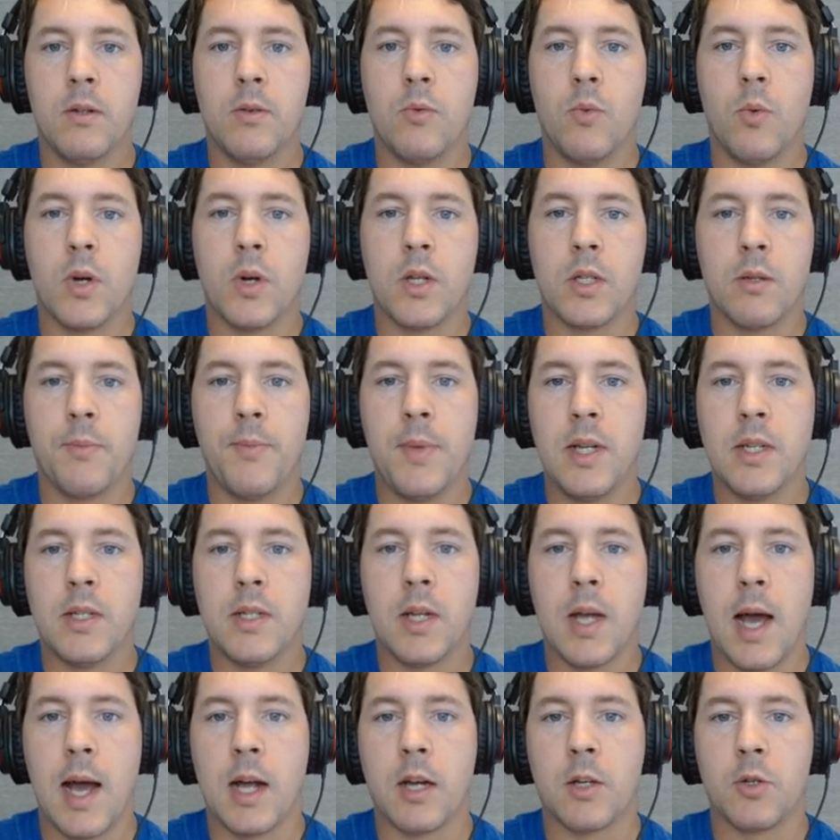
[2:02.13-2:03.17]
What does it mean
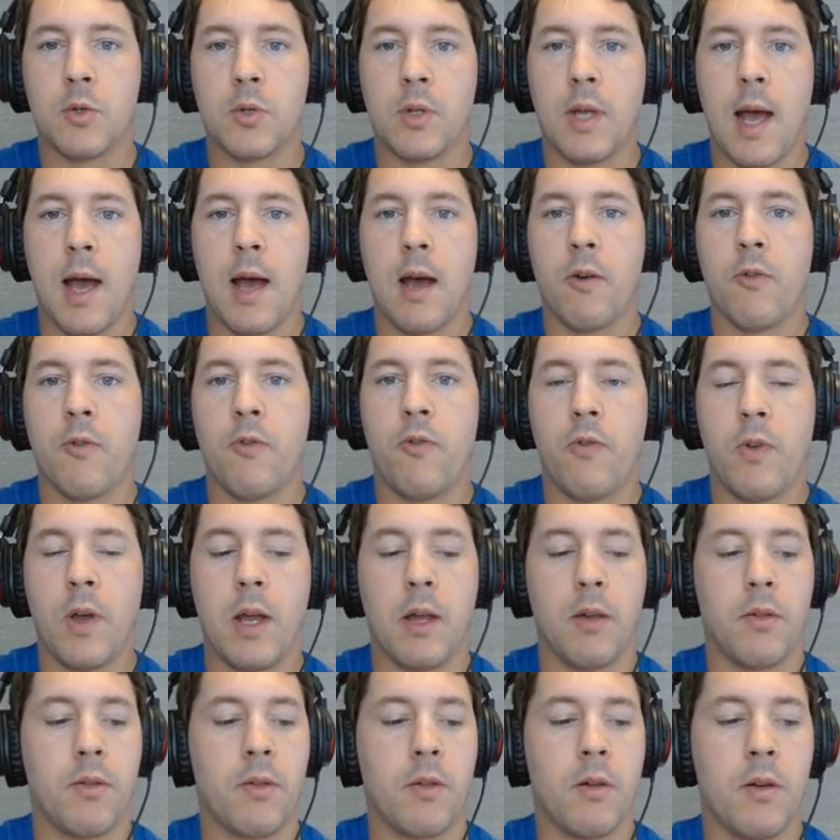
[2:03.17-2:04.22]
to actually have
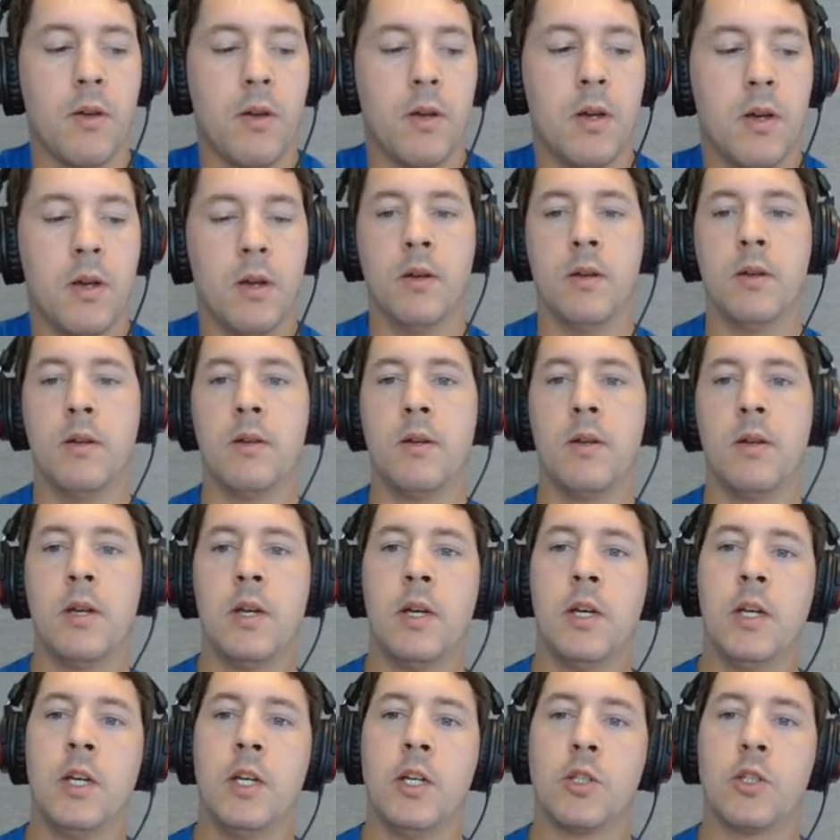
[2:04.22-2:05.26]
faith?
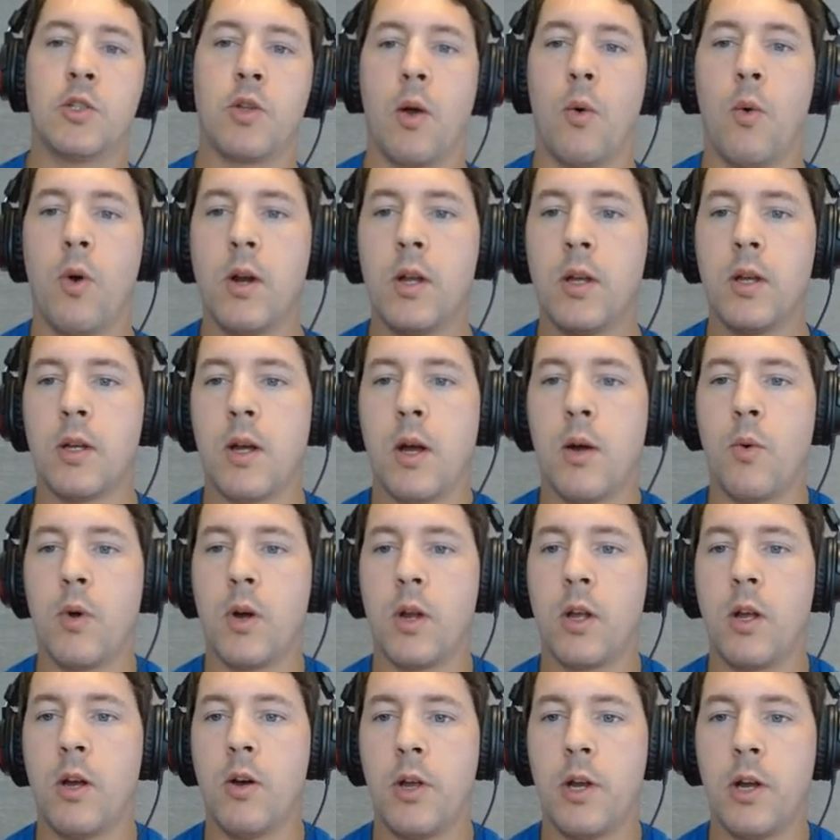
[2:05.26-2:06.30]
So I want to go